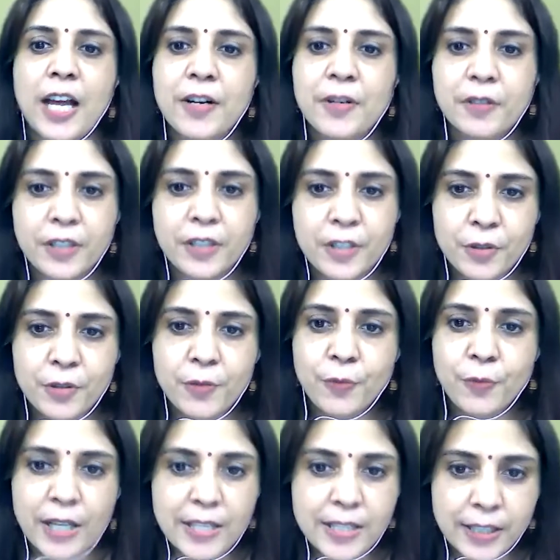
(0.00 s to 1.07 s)
and tradition
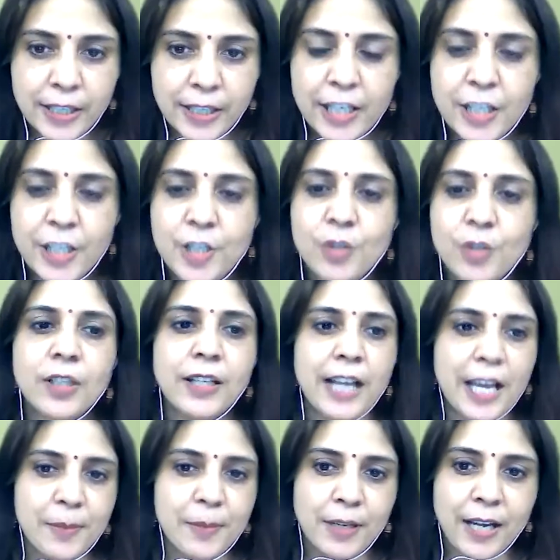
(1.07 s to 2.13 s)
once again into the
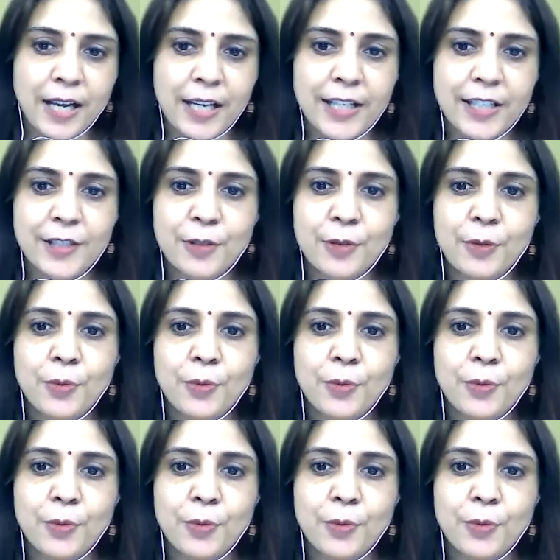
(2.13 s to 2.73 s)
limelight,